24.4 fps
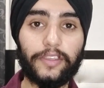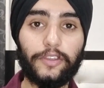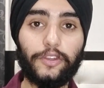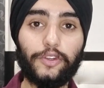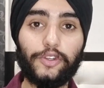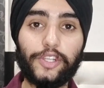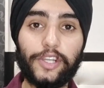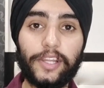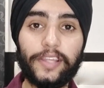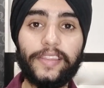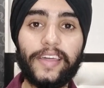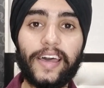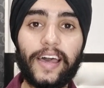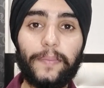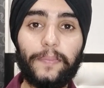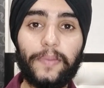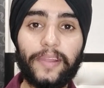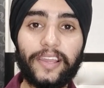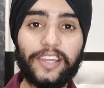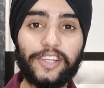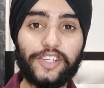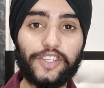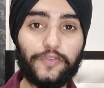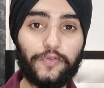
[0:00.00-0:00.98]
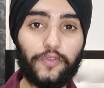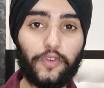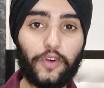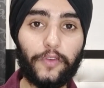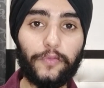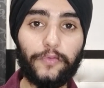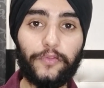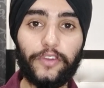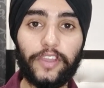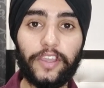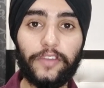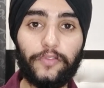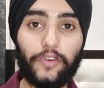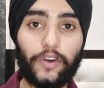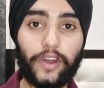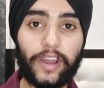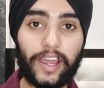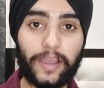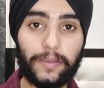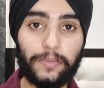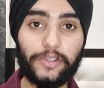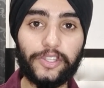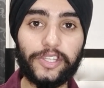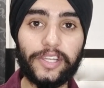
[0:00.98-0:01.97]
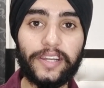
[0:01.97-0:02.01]
Usually the application form fee for
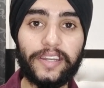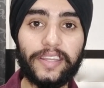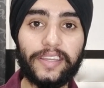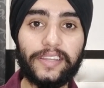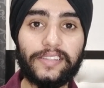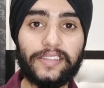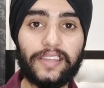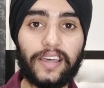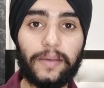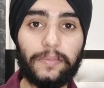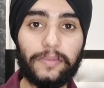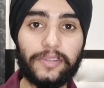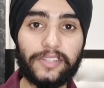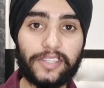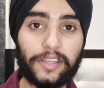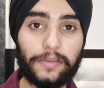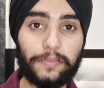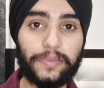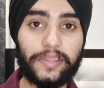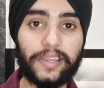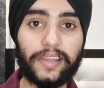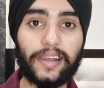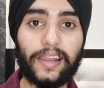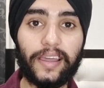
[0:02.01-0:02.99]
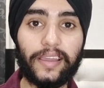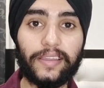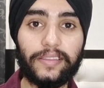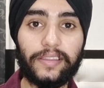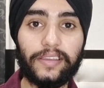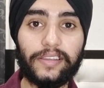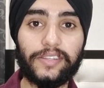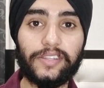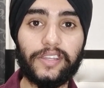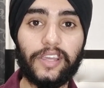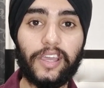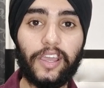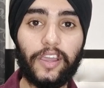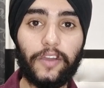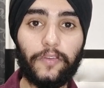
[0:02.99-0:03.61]
IMU CET exam is something like this.